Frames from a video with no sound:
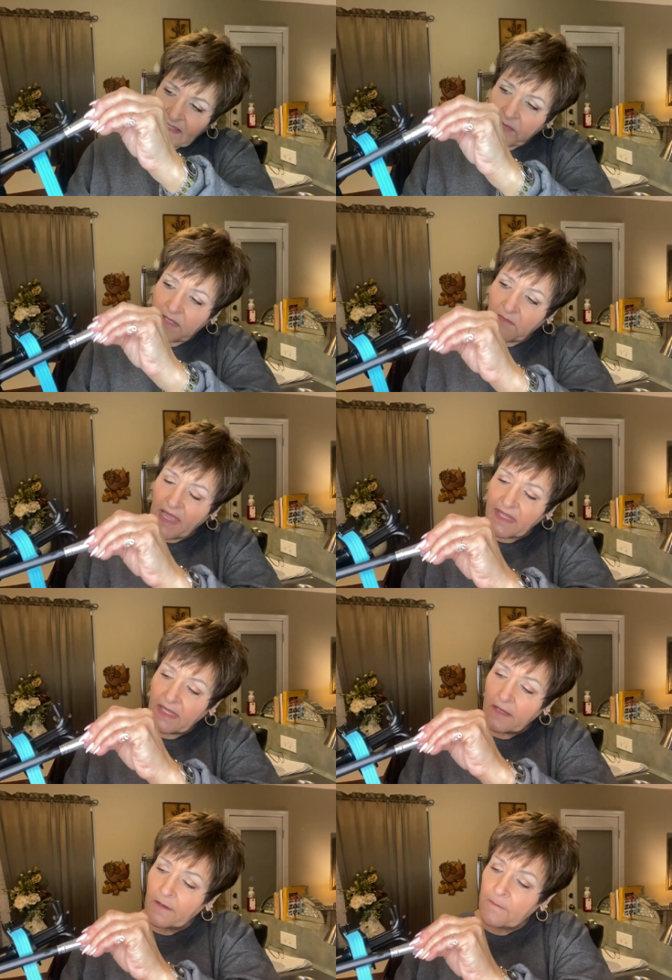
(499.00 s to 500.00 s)
one right
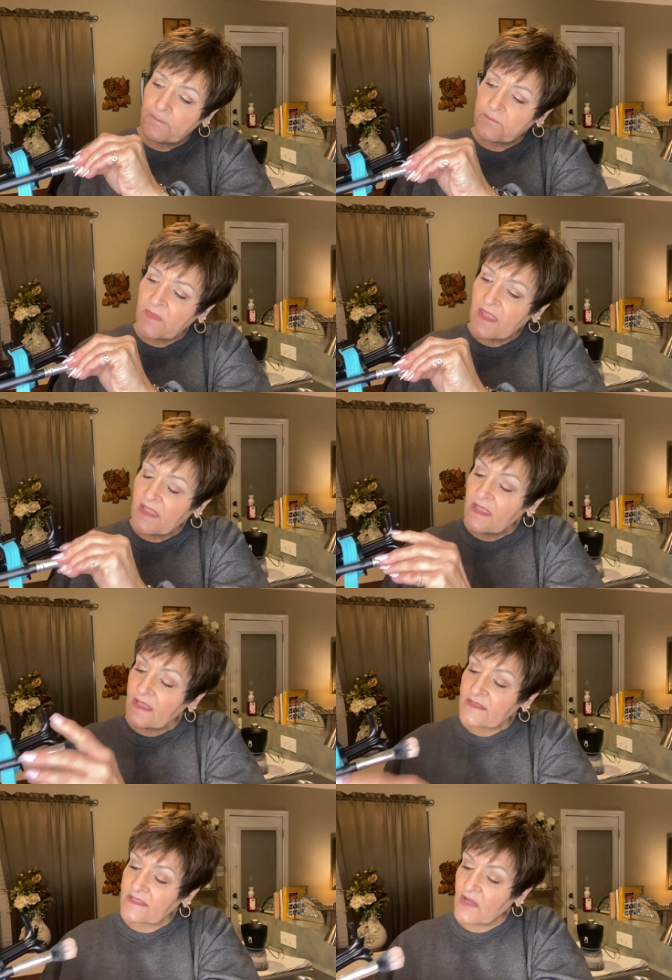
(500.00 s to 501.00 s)
here.
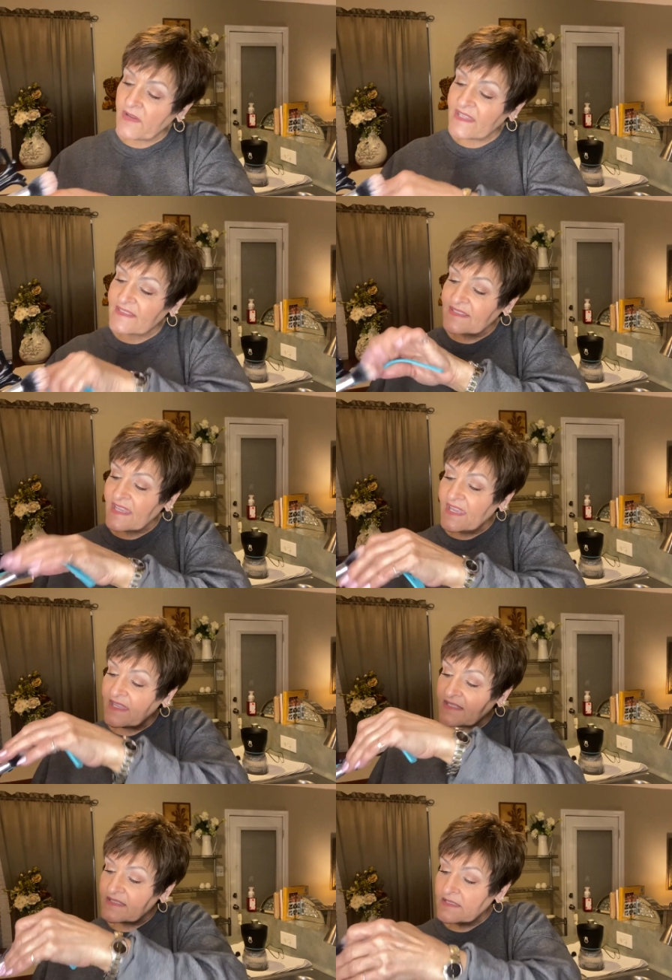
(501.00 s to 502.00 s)
So it
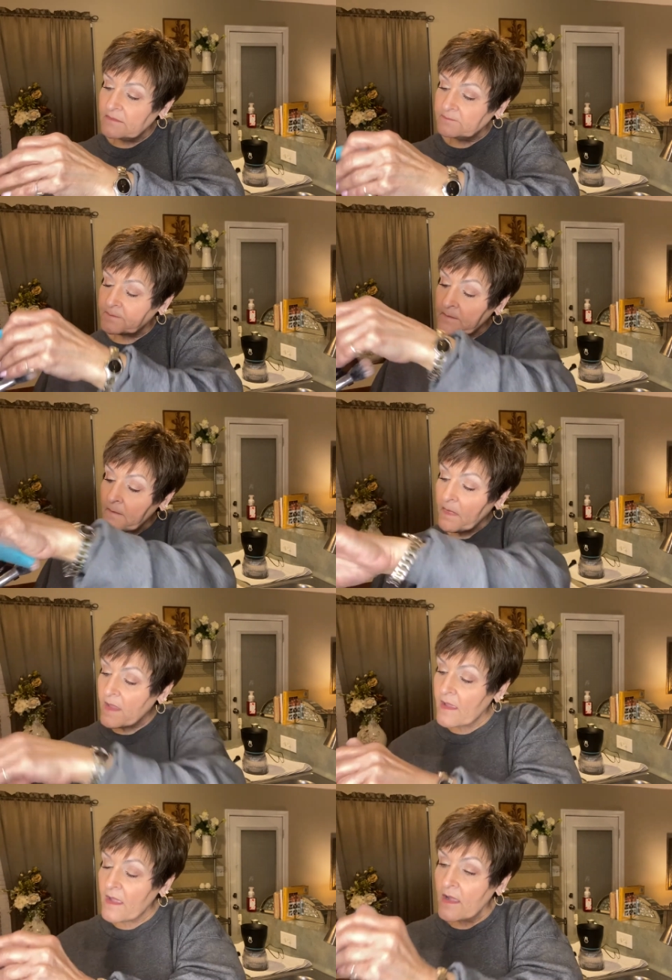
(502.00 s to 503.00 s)
says
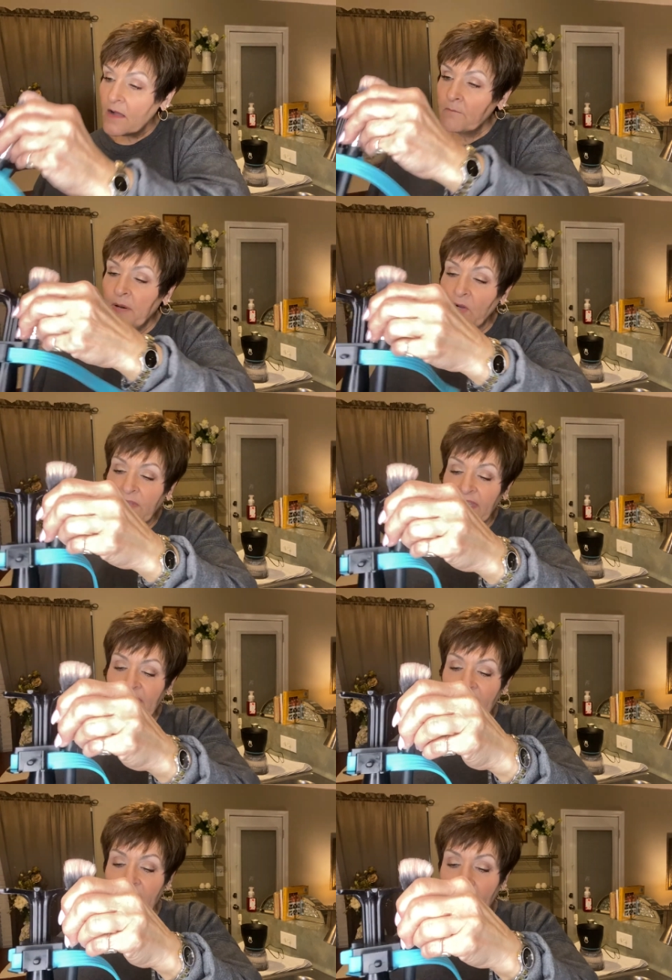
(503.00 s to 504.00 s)
poke it
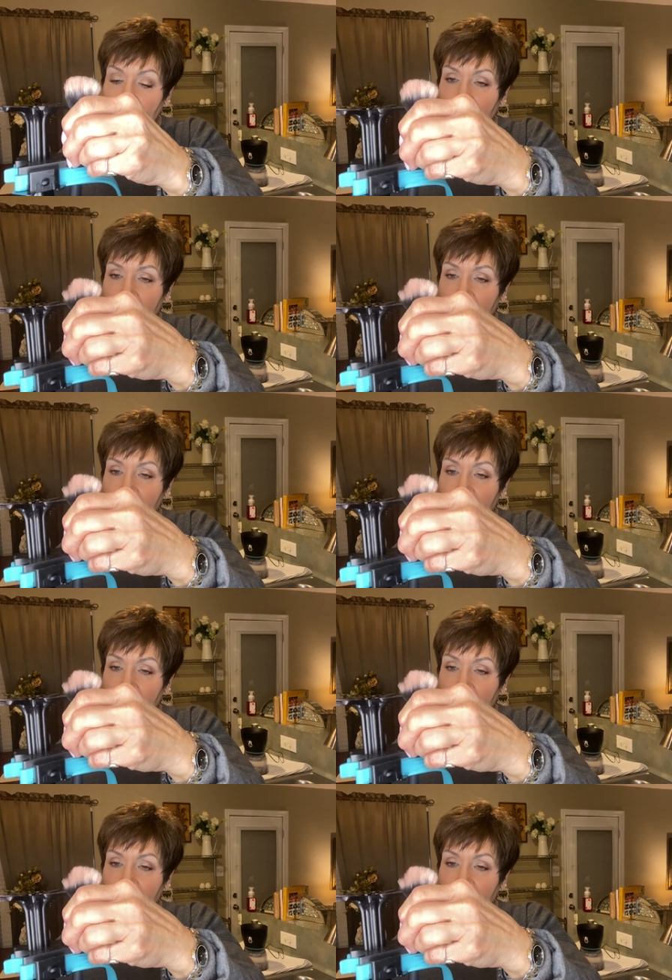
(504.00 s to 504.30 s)
in there.